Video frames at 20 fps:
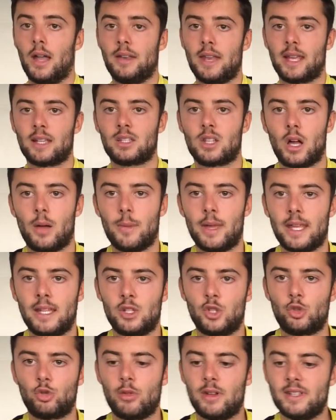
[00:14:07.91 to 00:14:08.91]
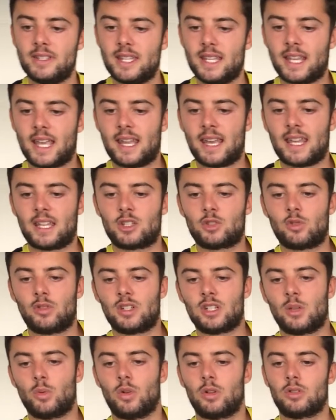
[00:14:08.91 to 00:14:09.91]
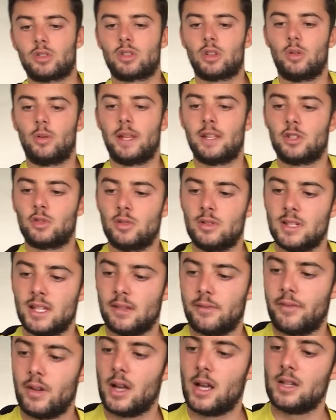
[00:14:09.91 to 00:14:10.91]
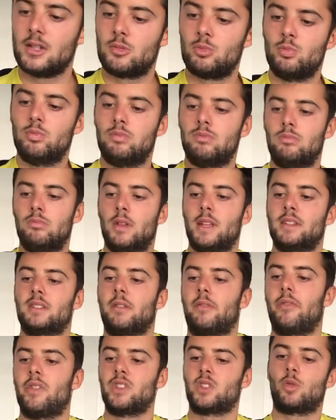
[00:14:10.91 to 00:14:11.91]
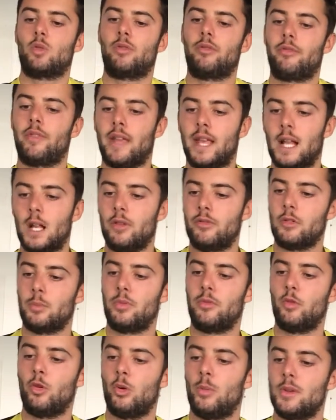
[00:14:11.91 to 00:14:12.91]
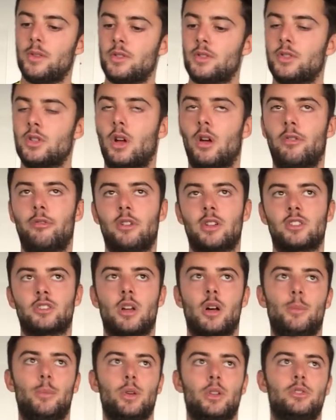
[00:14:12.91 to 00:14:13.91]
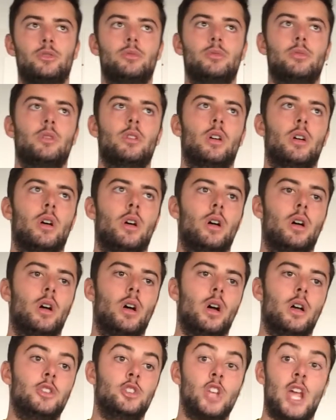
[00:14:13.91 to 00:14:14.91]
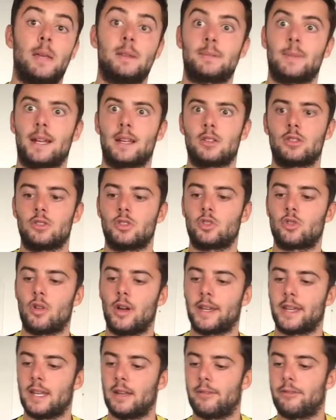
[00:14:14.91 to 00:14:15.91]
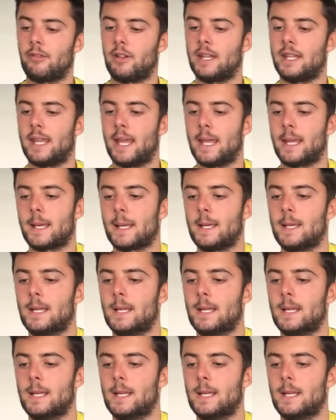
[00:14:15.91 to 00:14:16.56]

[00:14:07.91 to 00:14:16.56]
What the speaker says: Next up, intrinsic and extrinsic ones. So intrinsic first, it's the physical feel of the performance. So for example, James Maddison striking a free kick,